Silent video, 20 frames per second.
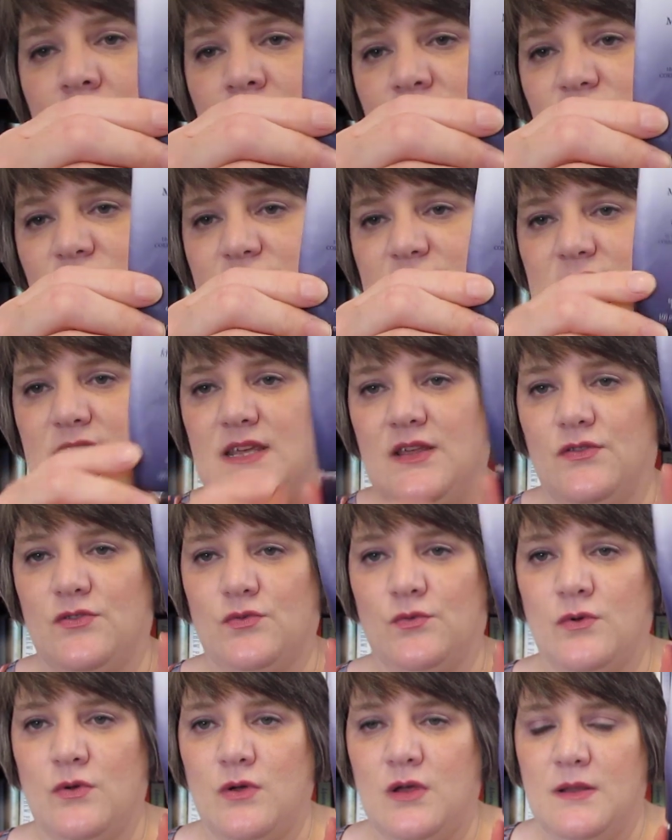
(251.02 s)
to just get
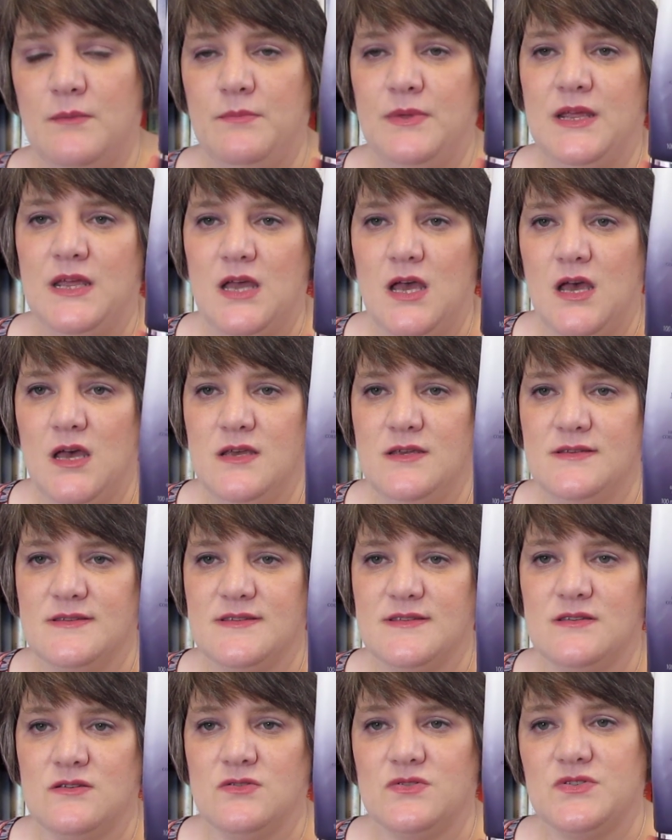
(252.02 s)
through it
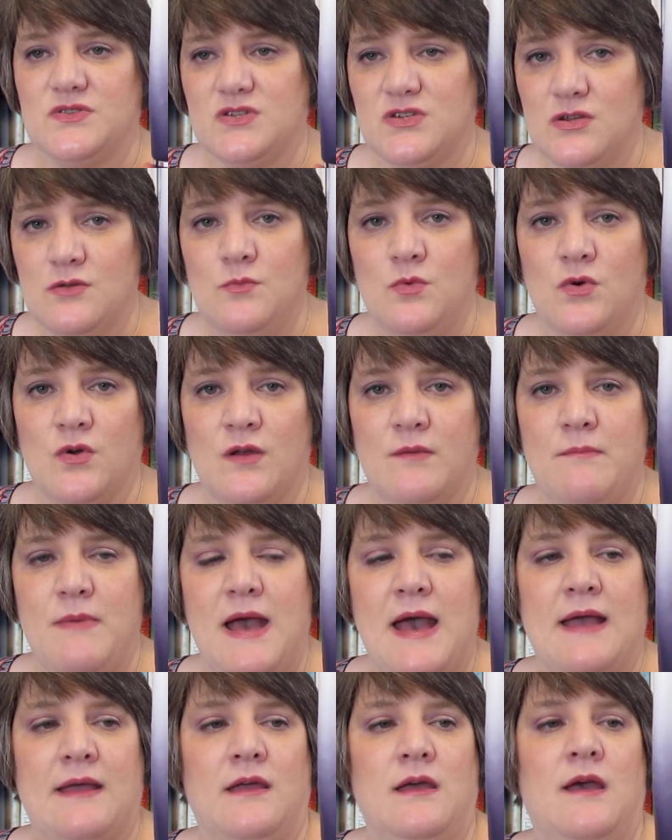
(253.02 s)
because there's 2 more in
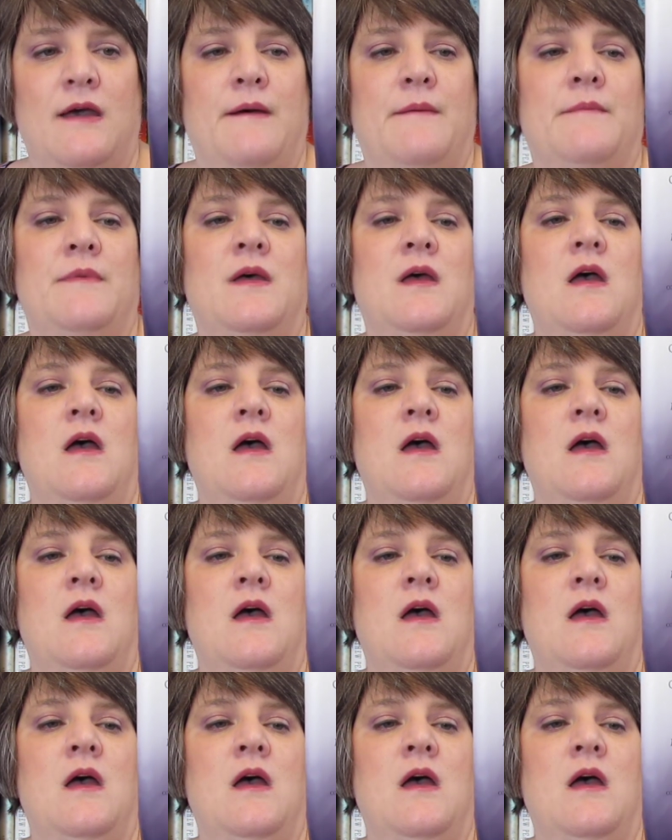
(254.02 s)
backup.